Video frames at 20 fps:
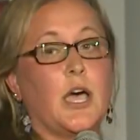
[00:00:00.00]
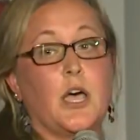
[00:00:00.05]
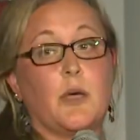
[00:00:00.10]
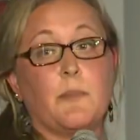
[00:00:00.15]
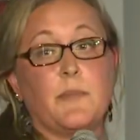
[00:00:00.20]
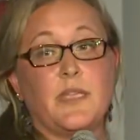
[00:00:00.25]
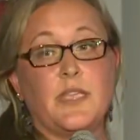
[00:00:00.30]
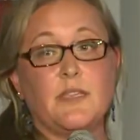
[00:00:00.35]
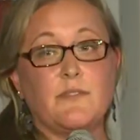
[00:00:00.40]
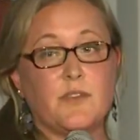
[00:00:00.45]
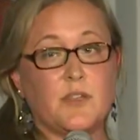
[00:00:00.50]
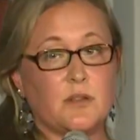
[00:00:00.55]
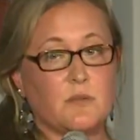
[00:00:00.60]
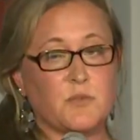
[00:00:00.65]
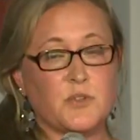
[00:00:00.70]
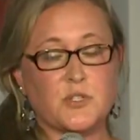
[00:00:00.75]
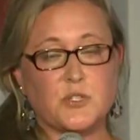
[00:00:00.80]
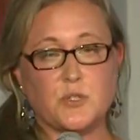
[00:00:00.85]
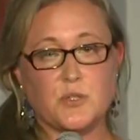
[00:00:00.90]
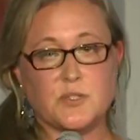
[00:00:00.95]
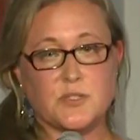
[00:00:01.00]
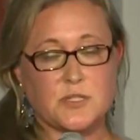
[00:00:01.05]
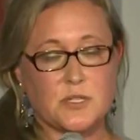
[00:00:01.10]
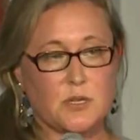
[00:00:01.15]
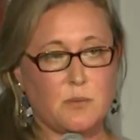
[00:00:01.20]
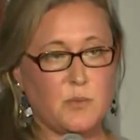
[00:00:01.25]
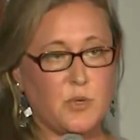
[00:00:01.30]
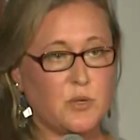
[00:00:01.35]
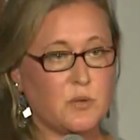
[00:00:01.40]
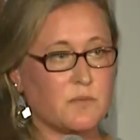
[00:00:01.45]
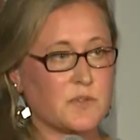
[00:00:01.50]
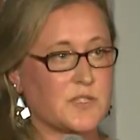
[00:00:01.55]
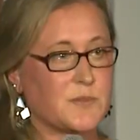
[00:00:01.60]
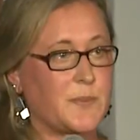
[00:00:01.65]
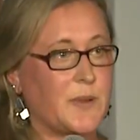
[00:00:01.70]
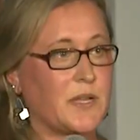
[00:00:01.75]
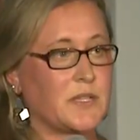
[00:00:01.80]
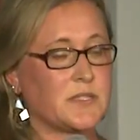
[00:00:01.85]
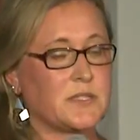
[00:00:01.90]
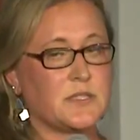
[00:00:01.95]
even a reduced immune
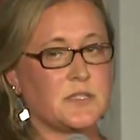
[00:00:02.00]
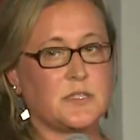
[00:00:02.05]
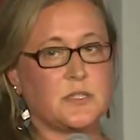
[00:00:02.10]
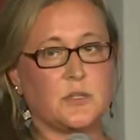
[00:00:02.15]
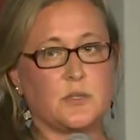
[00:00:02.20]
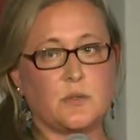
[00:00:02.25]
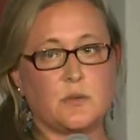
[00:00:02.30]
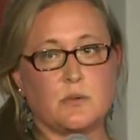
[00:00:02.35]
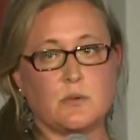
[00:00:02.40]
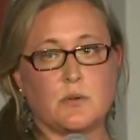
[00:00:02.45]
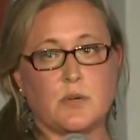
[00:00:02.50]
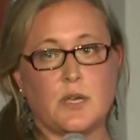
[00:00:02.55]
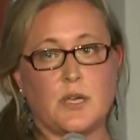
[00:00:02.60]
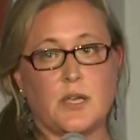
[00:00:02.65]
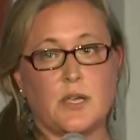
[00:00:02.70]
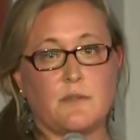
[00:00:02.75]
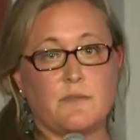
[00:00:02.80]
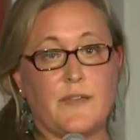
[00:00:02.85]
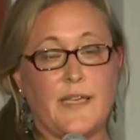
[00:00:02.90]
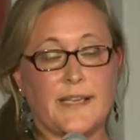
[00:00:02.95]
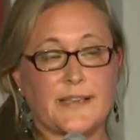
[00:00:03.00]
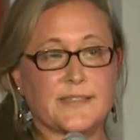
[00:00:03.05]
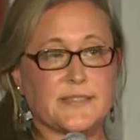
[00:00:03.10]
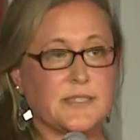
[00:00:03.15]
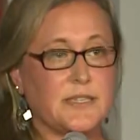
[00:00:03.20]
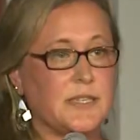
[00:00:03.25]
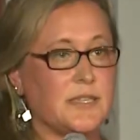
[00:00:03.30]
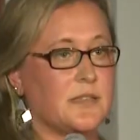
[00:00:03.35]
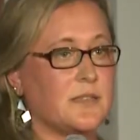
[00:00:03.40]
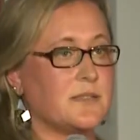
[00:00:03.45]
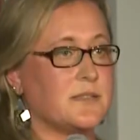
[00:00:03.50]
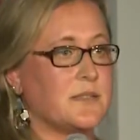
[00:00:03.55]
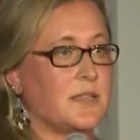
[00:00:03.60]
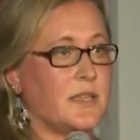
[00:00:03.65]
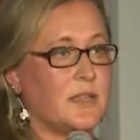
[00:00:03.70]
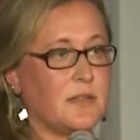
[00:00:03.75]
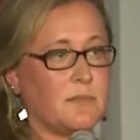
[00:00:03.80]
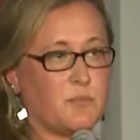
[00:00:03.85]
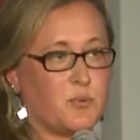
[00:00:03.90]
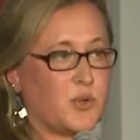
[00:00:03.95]
response to vaccines
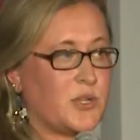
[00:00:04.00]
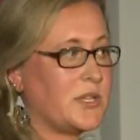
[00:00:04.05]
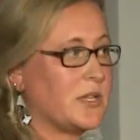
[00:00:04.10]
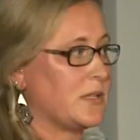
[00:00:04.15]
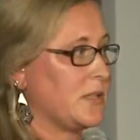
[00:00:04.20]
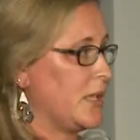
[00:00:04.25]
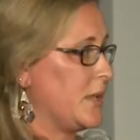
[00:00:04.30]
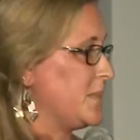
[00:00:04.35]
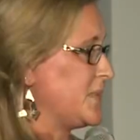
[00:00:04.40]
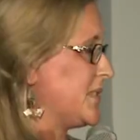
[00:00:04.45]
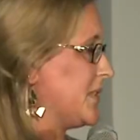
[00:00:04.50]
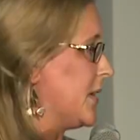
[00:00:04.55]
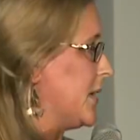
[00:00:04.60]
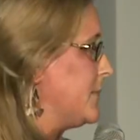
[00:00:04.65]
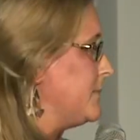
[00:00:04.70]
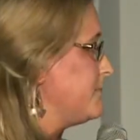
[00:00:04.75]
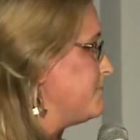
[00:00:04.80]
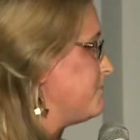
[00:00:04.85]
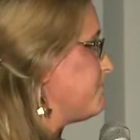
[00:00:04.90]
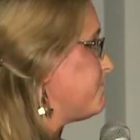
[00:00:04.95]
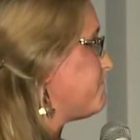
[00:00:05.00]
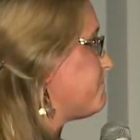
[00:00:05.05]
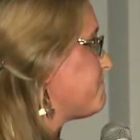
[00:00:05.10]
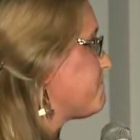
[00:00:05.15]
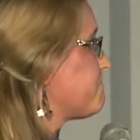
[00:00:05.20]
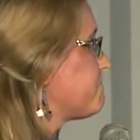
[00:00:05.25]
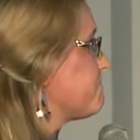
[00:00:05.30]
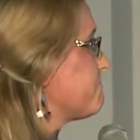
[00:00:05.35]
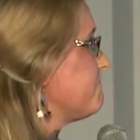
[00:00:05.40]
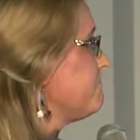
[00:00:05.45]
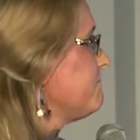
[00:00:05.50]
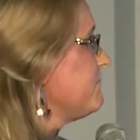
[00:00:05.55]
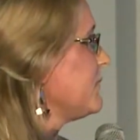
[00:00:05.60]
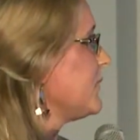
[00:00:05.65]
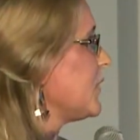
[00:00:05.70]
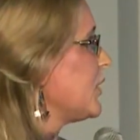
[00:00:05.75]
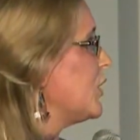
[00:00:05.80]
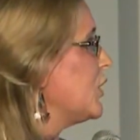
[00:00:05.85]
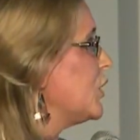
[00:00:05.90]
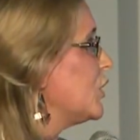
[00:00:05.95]
and preeclampsia.
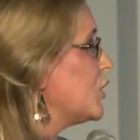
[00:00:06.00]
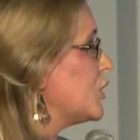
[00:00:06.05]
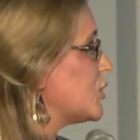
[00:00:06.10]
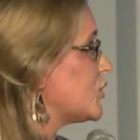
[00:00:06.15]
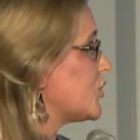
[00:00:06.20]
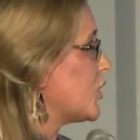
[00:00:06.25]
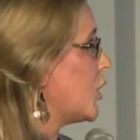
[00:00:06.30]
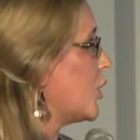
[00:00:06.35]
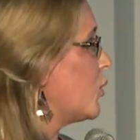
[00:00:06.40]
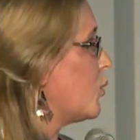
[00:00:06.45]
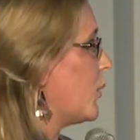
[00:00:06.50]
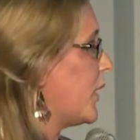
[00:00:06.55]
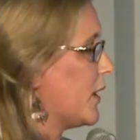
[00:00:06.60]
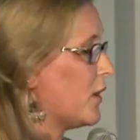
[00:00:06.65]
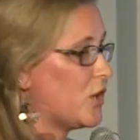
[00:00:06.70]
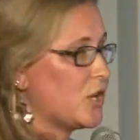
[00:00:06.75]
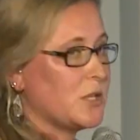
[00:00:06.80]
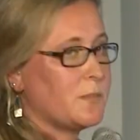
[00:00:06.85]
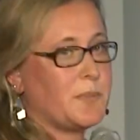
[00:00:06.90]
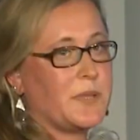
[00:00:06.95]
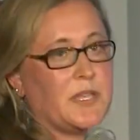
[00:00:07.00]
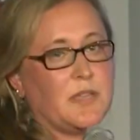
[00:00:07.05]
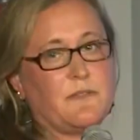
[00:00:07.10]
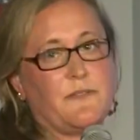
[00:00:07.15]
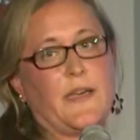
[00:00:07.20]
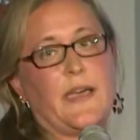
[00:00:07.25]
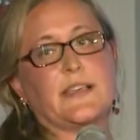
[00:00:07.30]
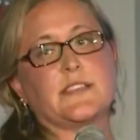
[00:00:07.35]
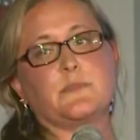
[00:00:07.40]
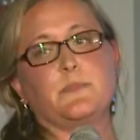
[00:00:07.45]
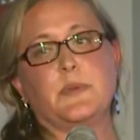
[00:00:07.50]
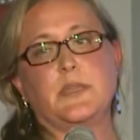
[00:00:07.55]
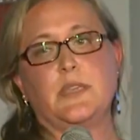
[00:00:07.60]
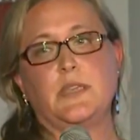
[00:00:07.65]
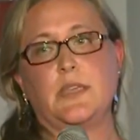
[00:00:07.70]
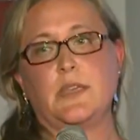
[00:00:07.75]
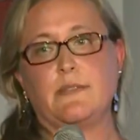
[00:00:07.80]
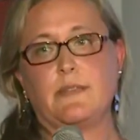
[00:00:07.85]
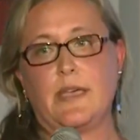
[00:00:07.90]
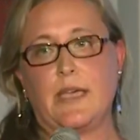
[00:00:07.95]
So where could PFAS
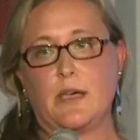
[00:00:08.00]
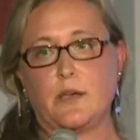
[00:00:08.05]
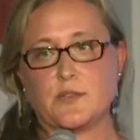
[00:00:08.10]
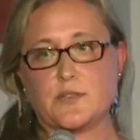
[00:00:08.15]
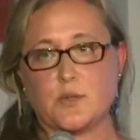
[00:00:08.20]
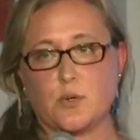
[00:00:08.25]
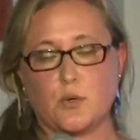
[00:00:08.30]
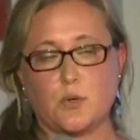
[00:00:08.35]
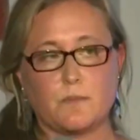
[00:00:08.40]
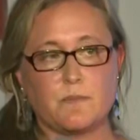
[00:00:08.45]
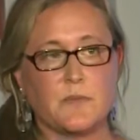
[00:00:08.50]
be in the household?